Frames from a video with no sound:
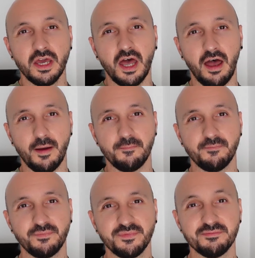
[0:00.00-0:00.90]

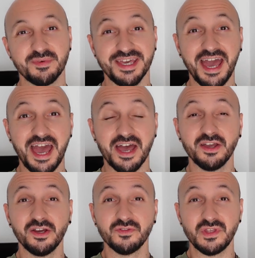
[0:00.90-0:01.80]
But yeah,
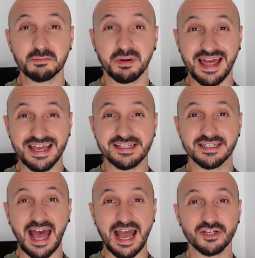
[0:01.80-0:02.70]
this
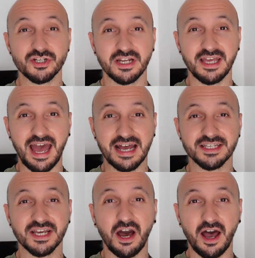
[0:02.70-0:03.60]
place actually has
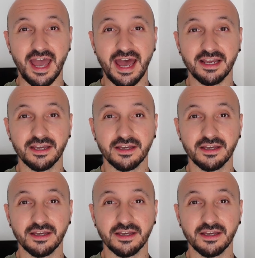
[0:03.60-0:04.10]
a kayak